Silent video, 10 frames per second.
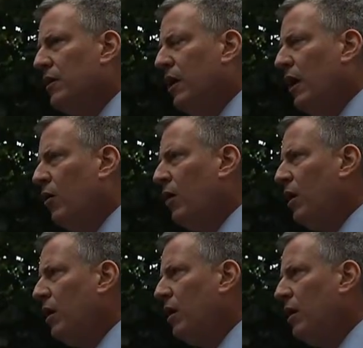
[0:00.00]
you know,
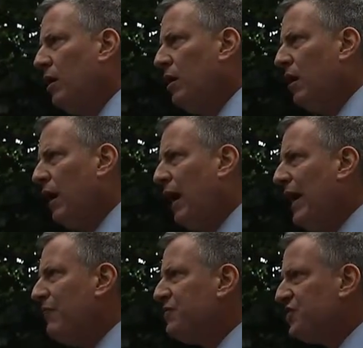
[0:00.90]

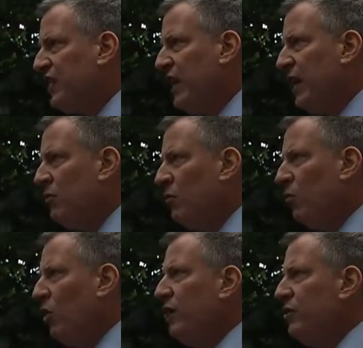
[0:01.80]
I have seen
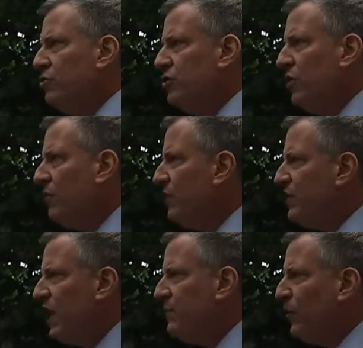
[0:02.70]
what you do every
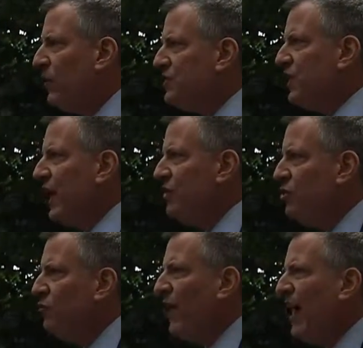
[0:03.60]
day for us, and
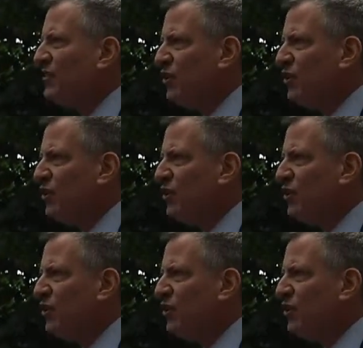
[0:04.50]
you've had